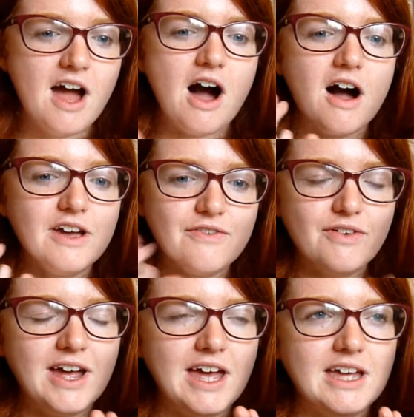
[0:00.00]
I've
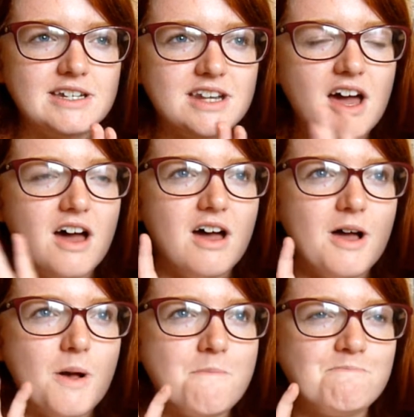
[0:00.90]
read
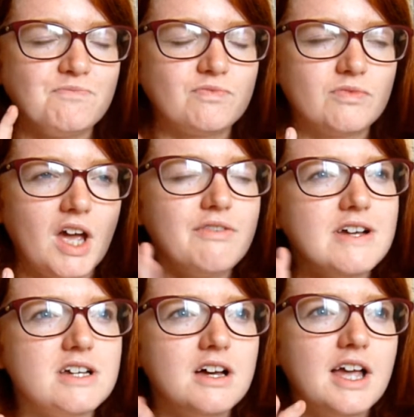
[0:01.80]
um, I
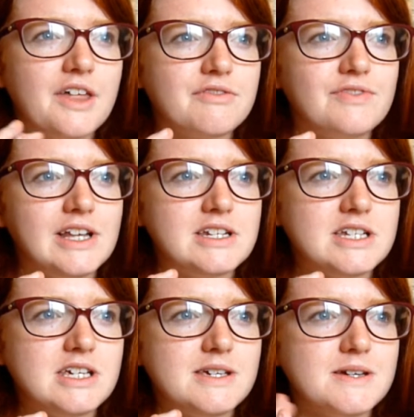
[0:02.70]
read a Catherynne
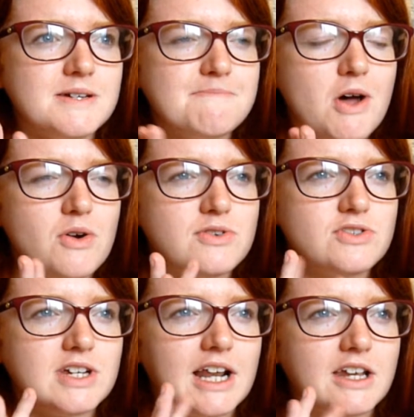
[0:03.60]
Valente
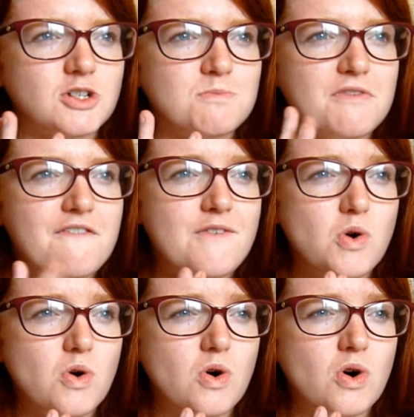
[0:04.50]
poetry collection
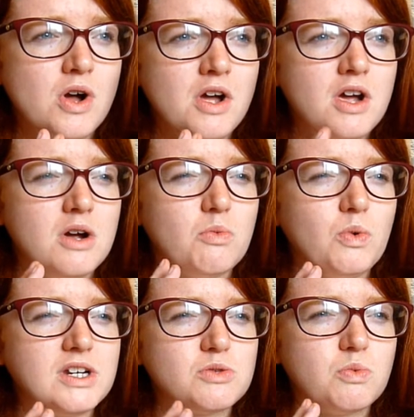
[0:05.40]
before,
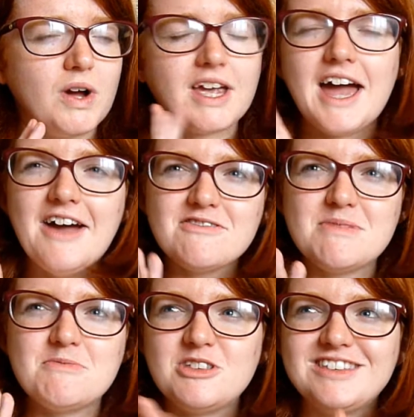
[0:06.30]
which I can't
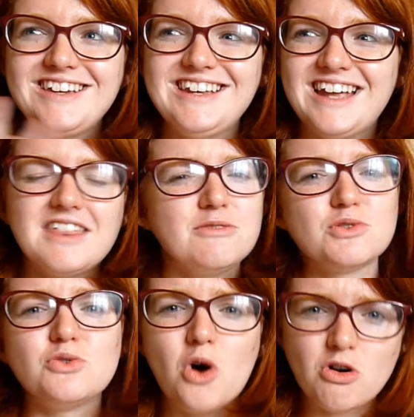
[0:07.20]
remember the I think it was
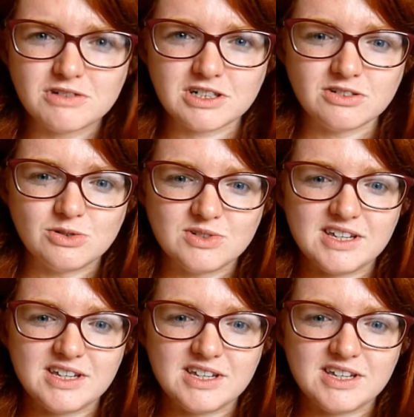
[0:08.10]
called Oracles.